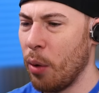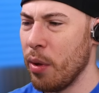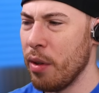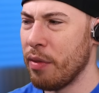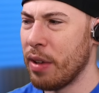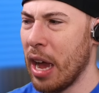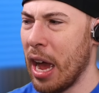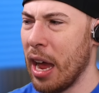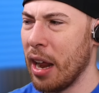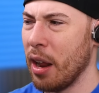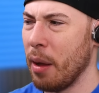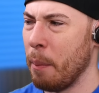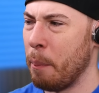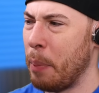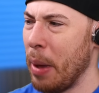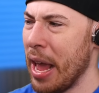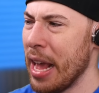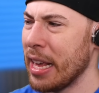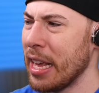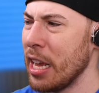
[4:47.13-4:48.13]
we've got
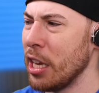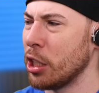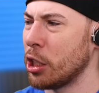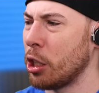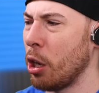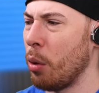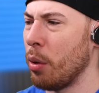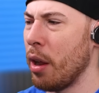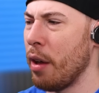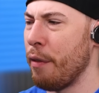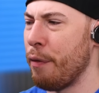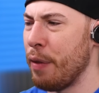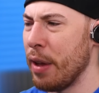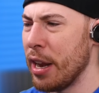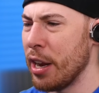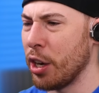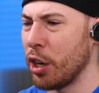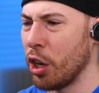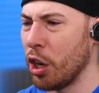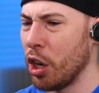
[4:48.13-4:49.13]
baking soda,
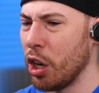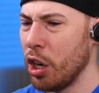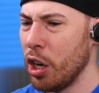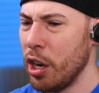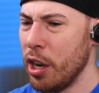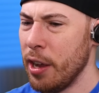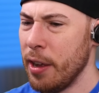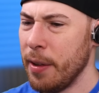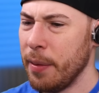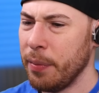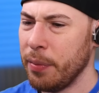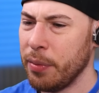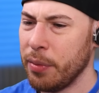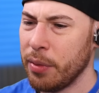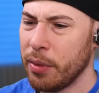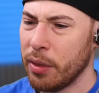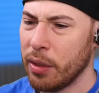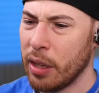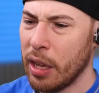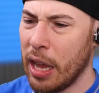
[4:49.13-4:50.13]
vinegar,
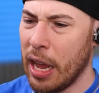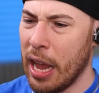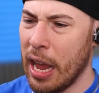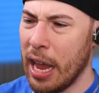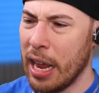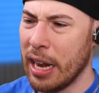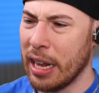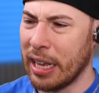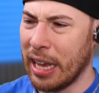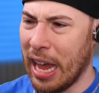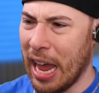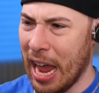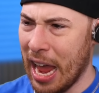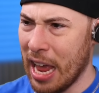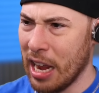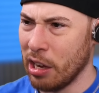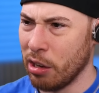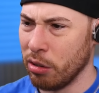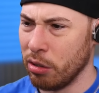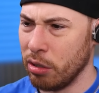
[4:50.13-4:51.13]
and a
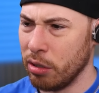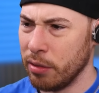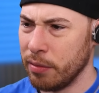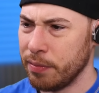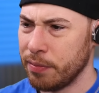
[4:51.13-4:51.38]
candle.